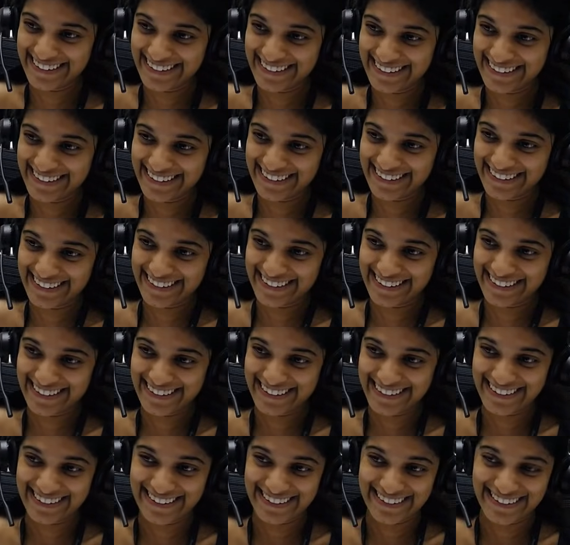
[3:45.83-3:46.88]

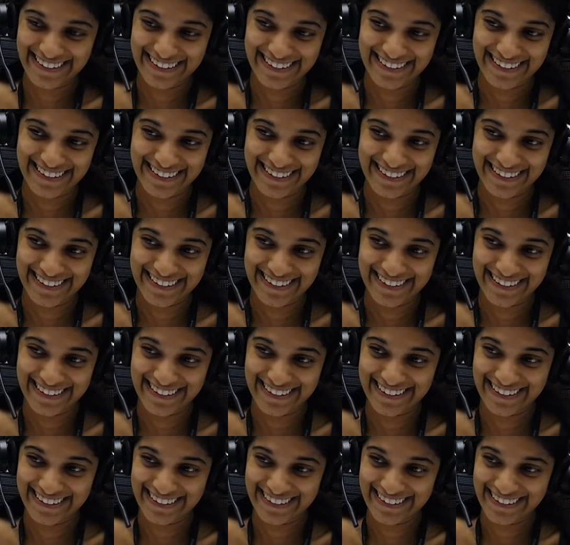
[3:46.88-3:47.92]

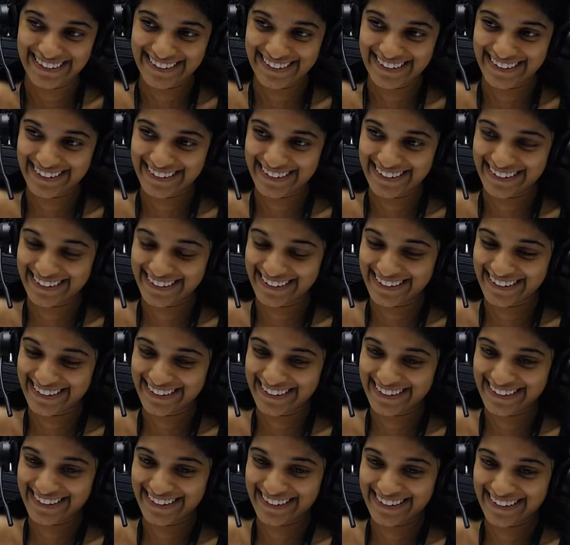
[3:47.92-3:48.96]

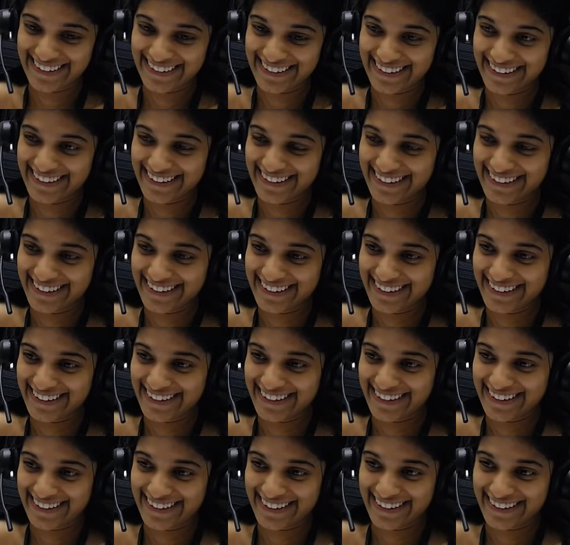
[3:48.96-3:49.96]
[no speech]